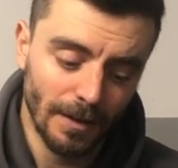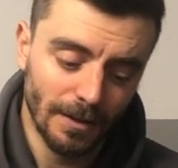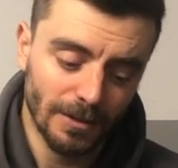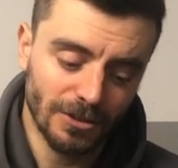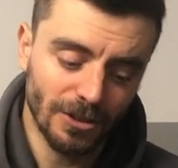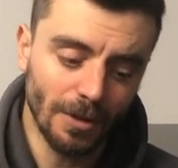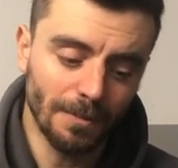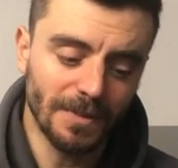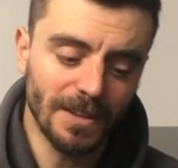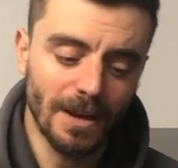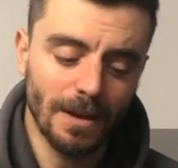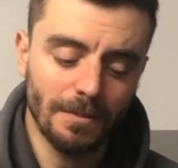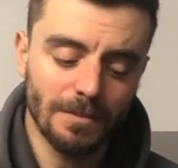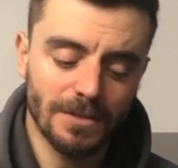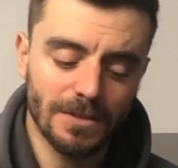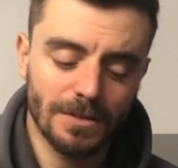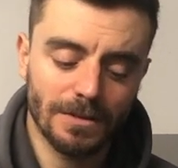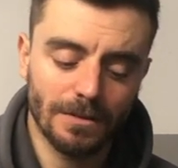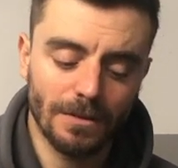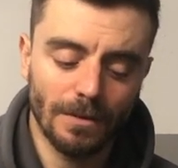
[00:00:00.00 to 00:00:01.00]

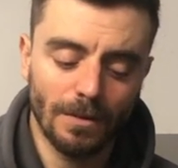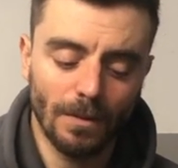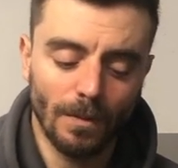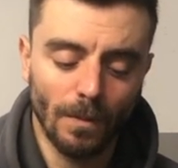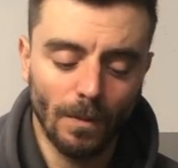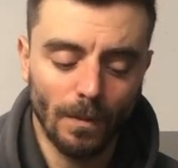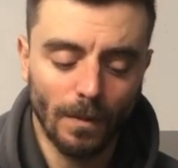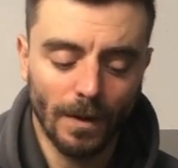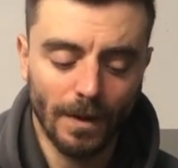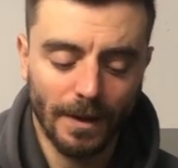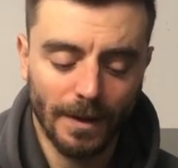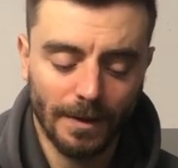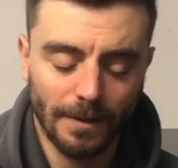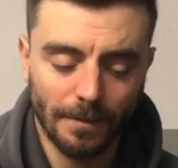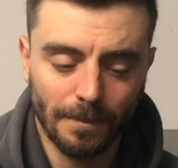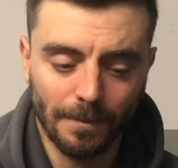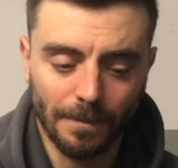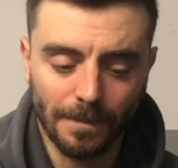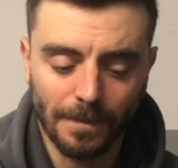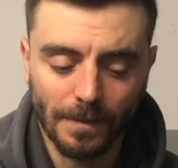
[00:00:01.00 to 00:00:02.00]
Sometimes
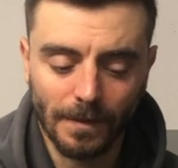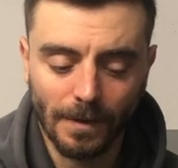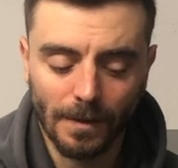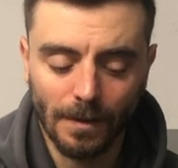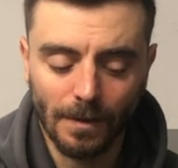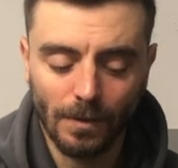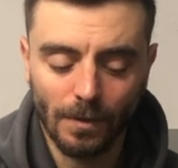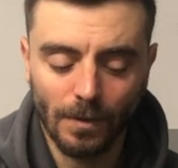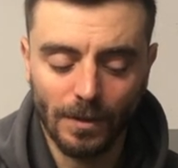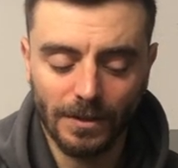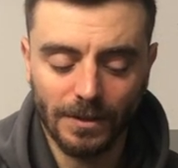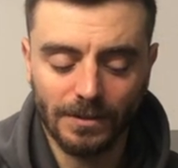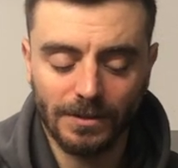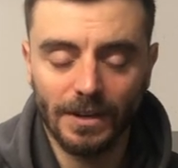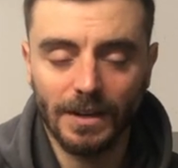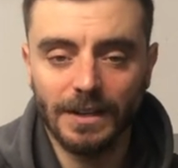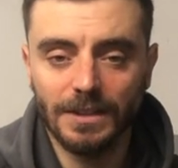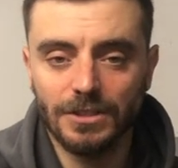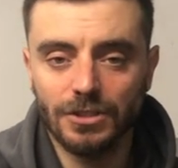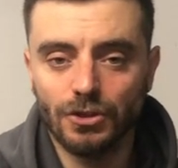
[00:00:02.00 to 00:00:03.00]
when the
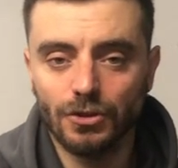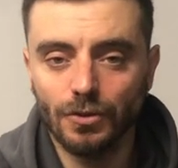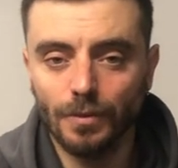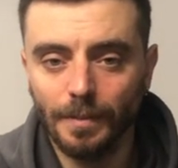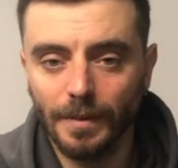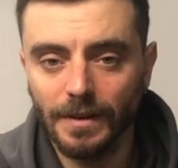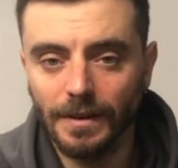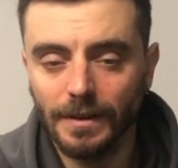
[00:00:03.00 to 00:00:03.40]
track is